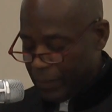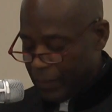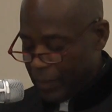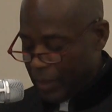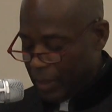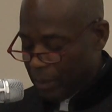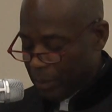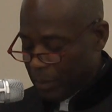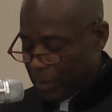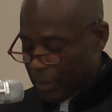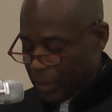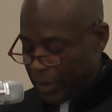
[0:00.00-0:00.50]

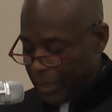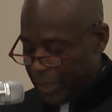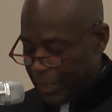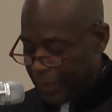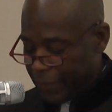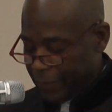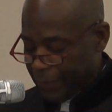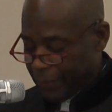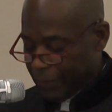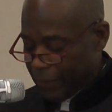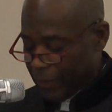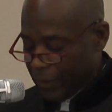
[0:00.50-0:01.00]
and
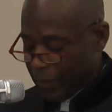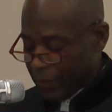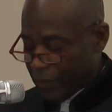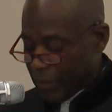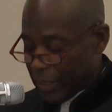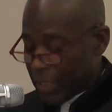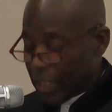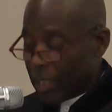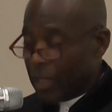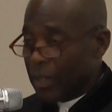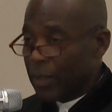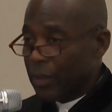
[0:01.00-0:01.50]
belief of the
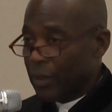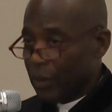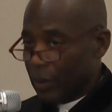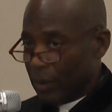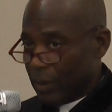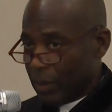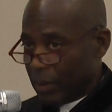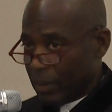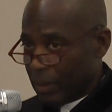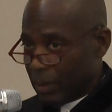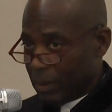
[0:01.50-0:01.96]
other